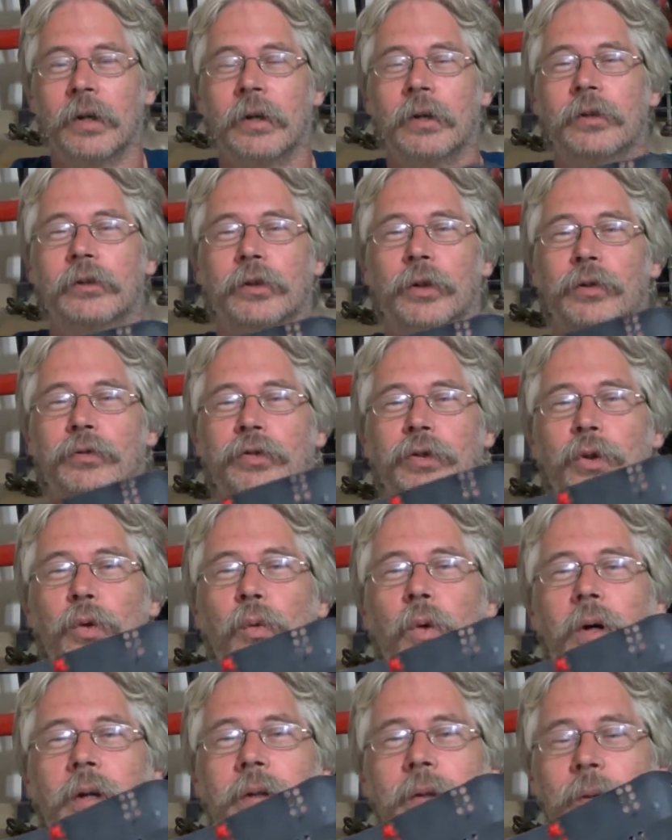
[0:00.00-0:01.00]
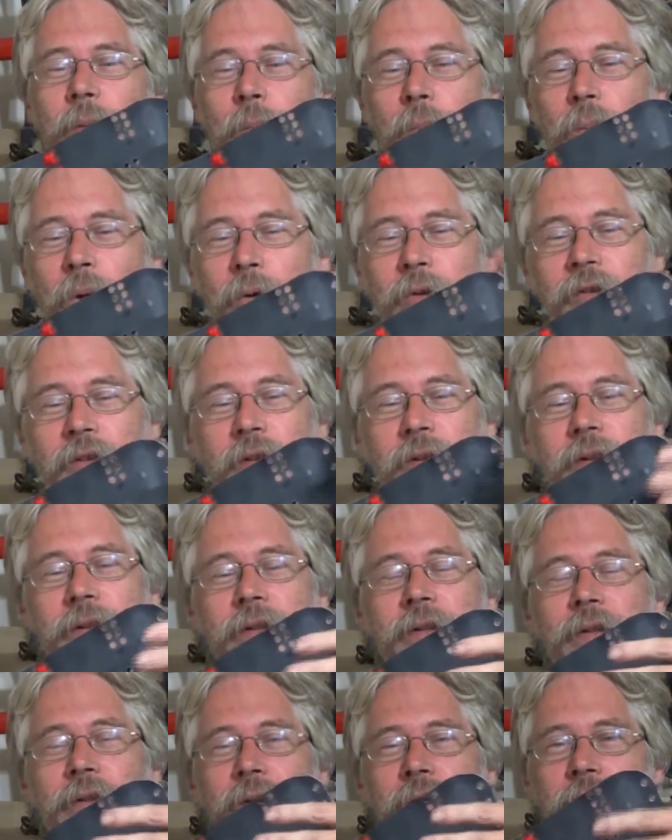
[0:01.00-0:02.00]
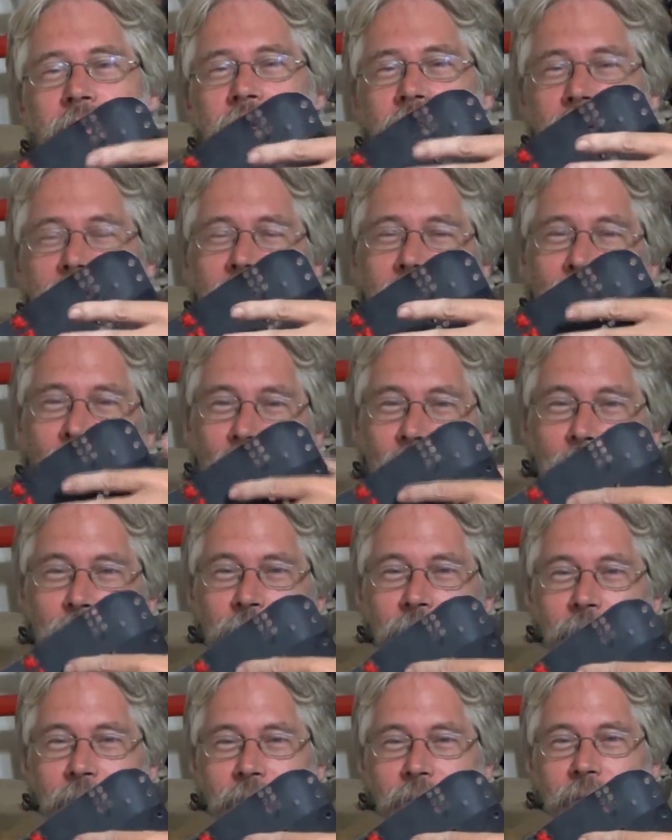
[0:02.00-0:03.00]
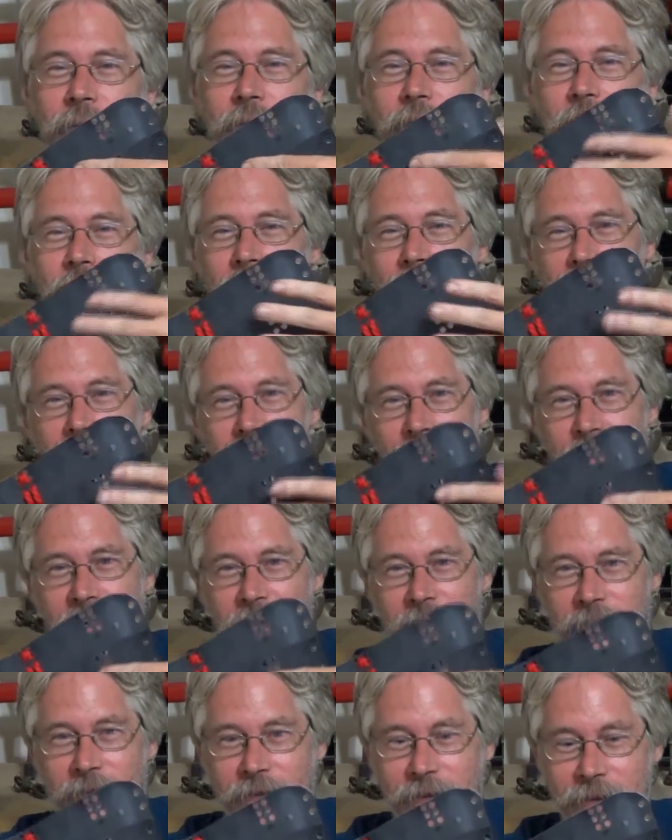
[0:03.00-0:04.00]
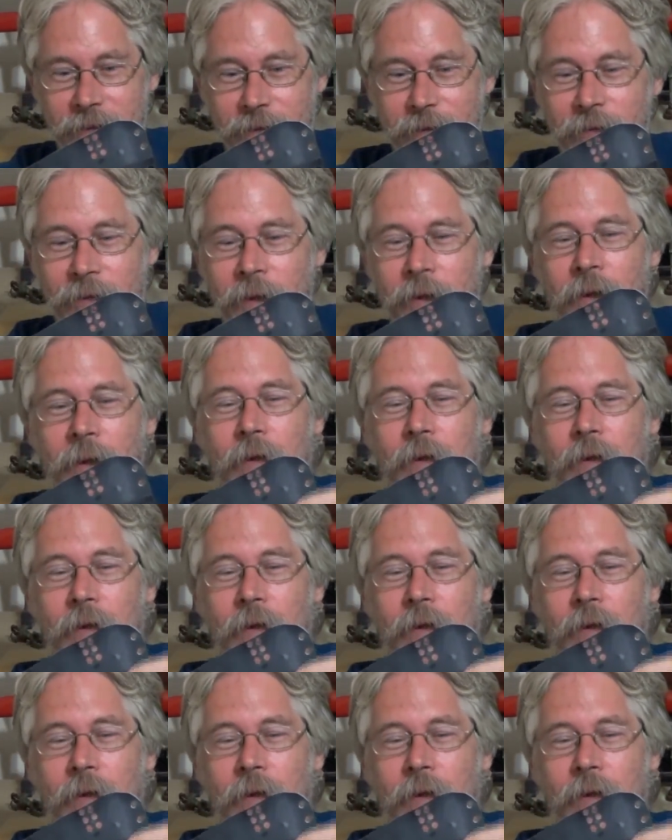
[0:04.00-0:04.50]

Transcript: So if you want mostly the armor to be seen,